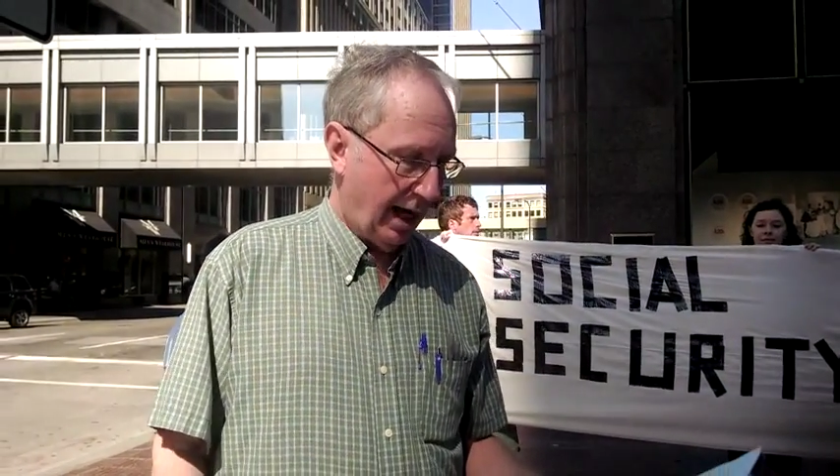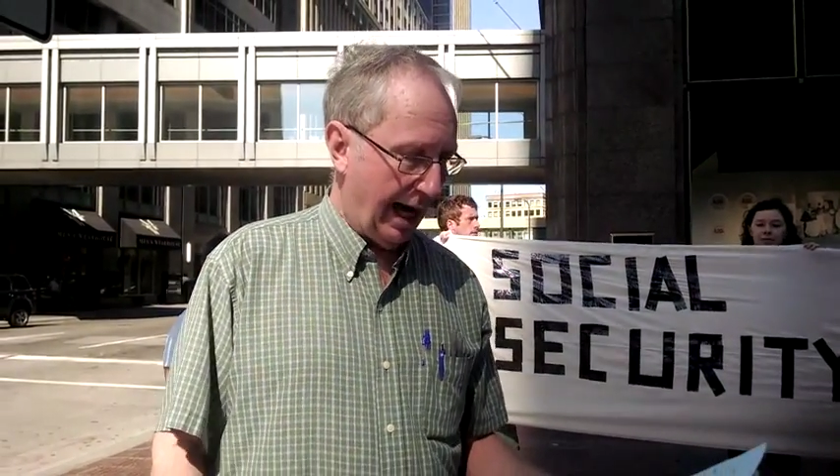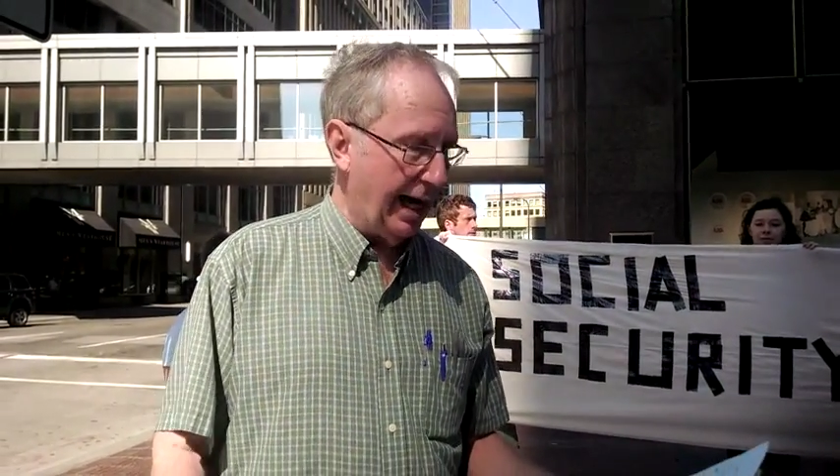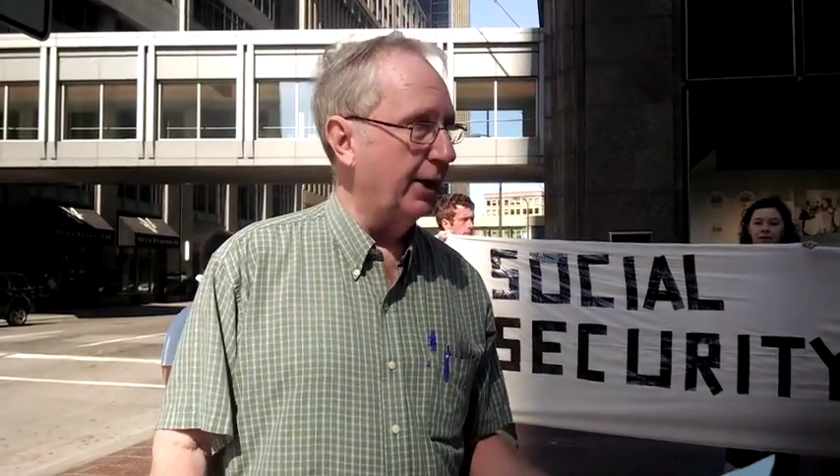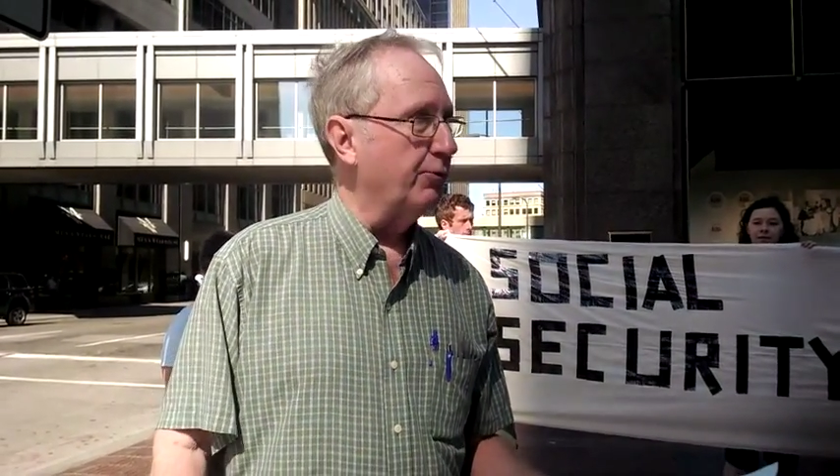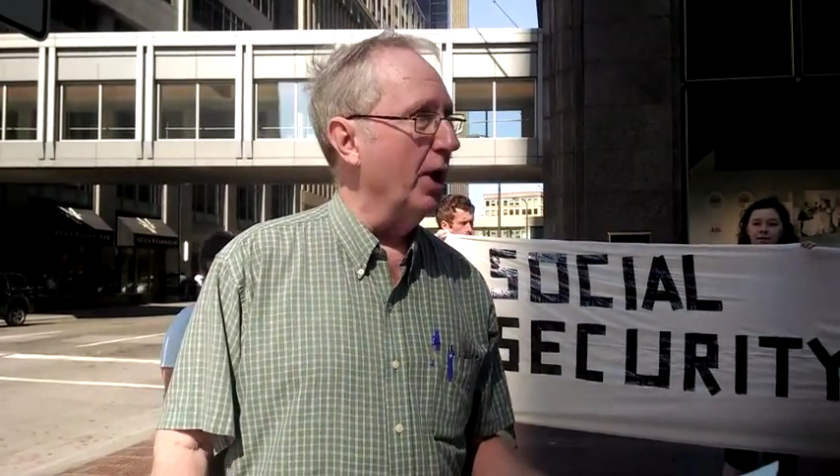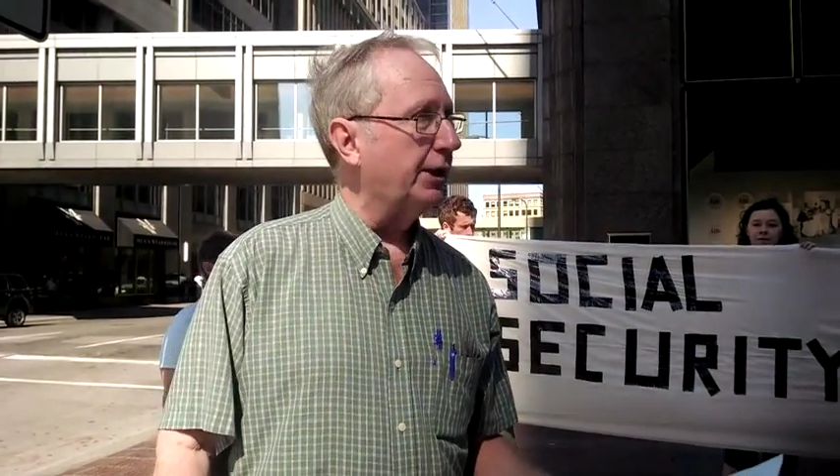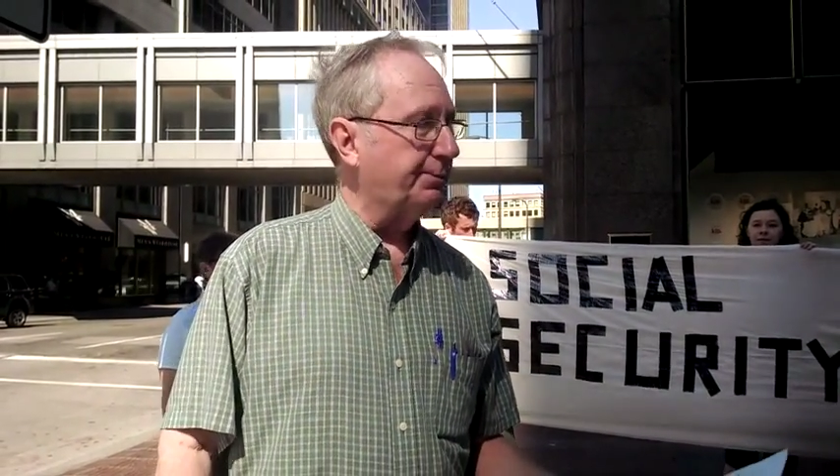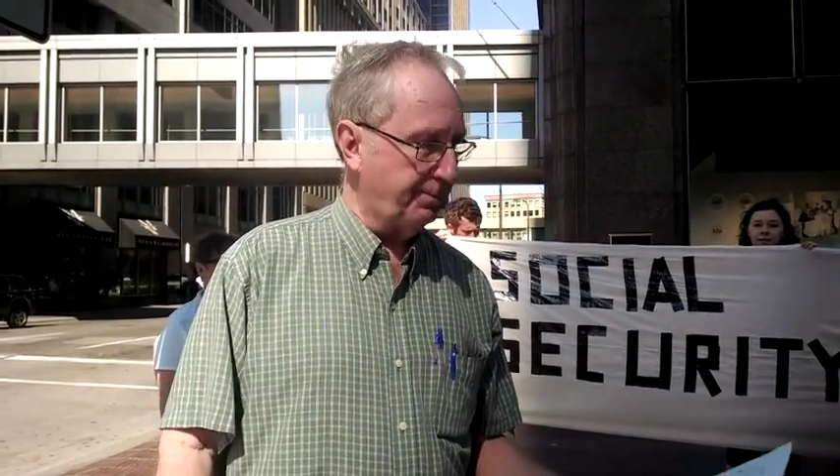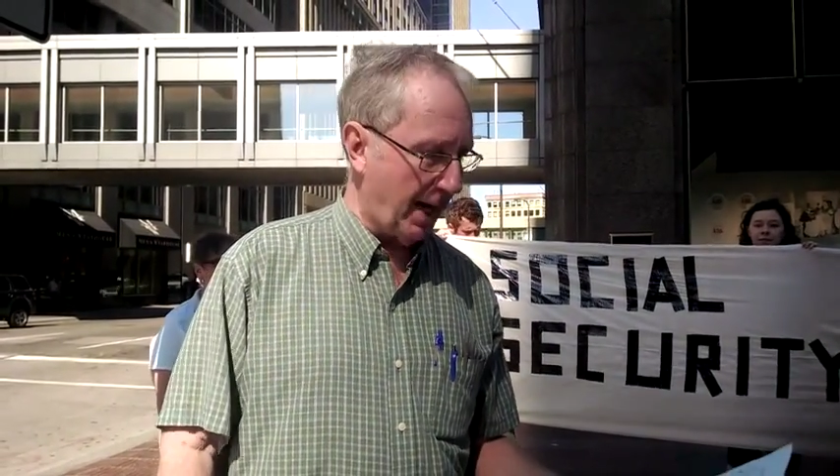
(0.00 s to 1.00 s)
I had
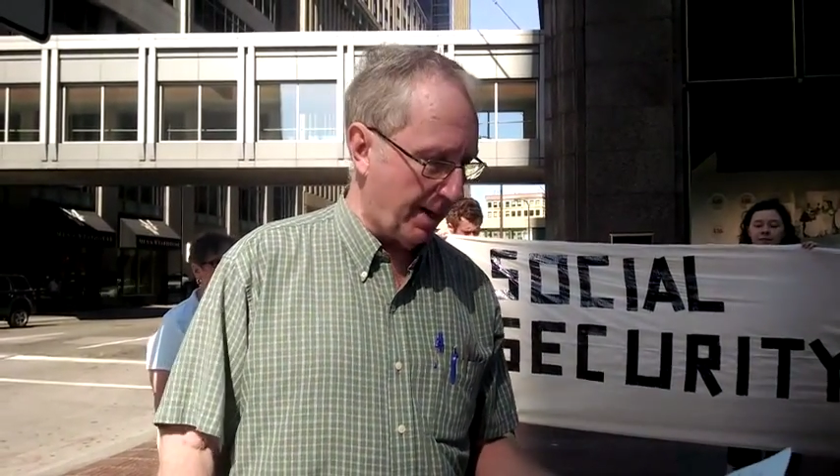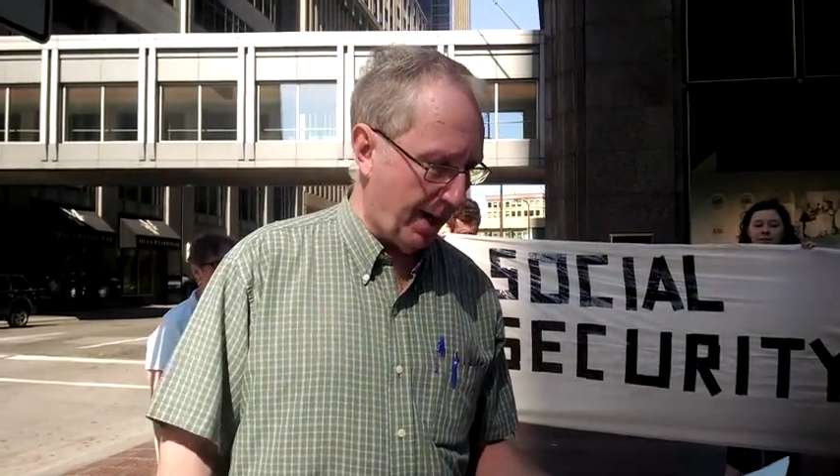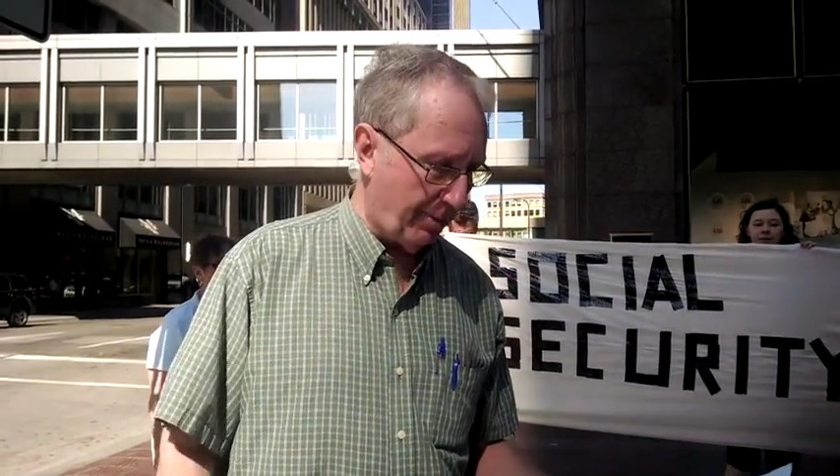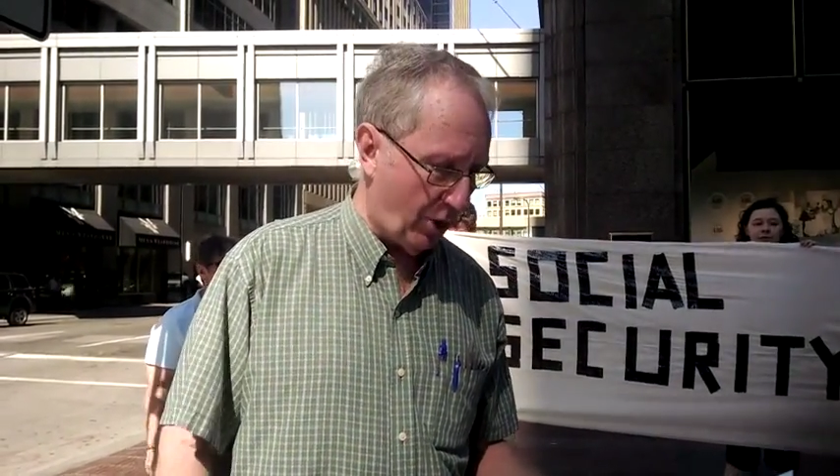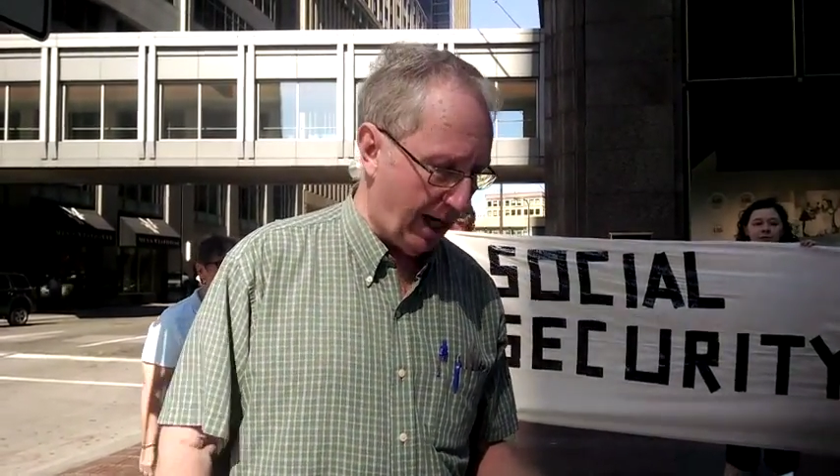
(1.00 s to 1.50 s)
worked minimum